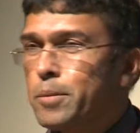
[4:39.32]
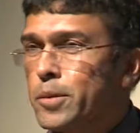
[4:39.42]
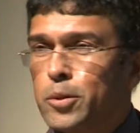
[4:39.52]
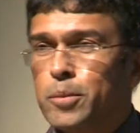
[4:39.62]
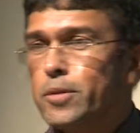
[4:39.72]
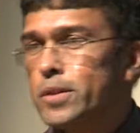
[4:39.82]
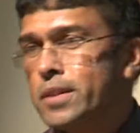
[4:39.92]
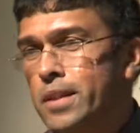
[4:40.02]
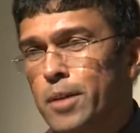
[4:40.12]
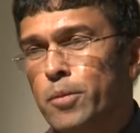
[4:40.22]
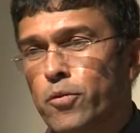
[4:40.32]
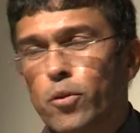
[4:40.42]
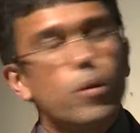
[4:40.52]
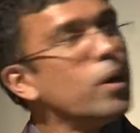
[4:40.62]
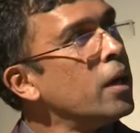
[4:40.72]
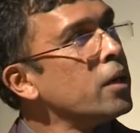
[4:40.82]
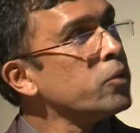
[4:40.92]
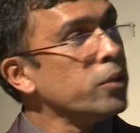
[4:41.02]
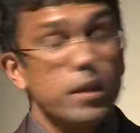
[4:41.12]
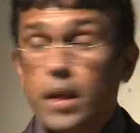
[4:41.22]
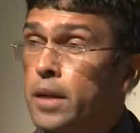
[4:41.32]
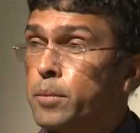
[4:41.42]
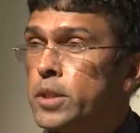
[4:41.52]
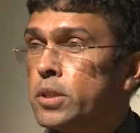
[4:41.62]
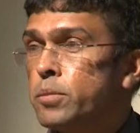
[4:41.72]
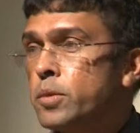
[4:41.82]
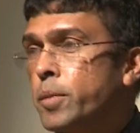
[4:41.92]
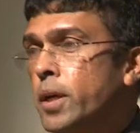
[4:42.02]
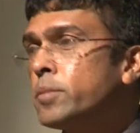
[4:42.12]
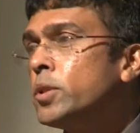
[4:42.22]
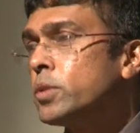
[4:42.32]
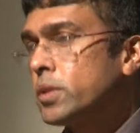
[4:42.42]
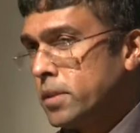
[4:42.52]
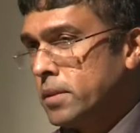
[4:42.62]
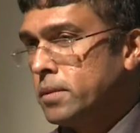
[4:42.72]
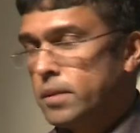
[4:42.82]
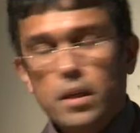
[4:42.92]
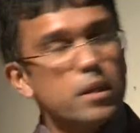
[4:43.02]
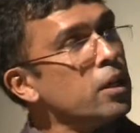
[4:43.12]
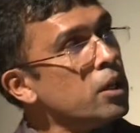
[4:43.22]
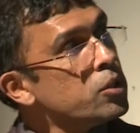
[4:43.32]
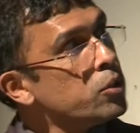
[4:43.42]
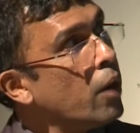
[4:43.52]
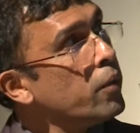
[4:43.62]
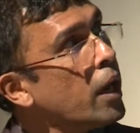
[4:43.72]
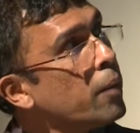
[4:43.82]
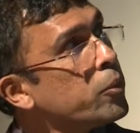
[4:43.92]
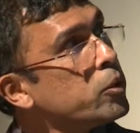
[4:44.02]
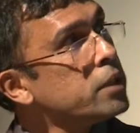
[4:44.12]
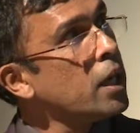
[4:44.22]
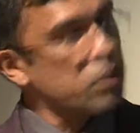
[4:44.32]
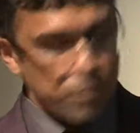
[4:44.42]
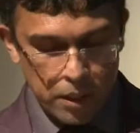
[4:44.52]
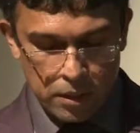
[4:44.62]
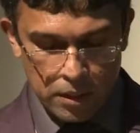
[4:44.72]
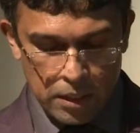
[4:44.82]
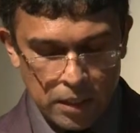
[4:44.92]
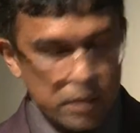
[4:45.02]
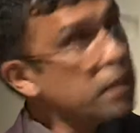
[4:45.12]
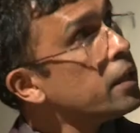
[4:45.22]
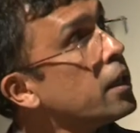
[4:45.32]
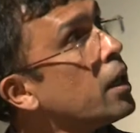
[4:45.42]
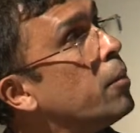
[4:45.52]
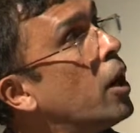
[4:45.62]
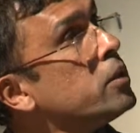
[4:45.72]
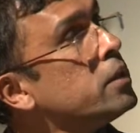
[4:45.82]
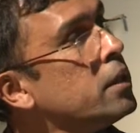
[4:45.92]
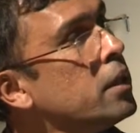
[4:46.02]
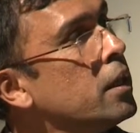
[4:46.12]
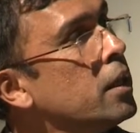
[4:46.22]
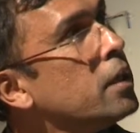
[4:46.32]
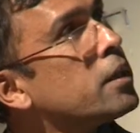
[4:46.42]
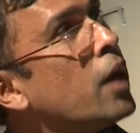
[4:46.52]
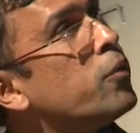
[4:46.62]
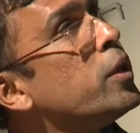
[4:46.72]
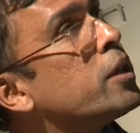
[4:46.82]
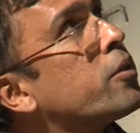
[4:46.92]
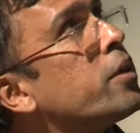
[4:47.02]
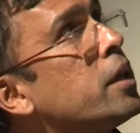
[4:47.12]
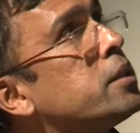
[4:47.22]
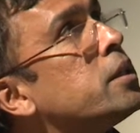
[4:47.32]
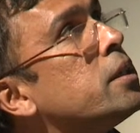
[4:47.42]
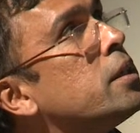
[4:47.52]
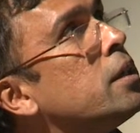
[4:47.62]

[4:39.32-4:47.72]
could be even the day before. So the animations become useless. Yeah. So our approach has been thinking about, can we create an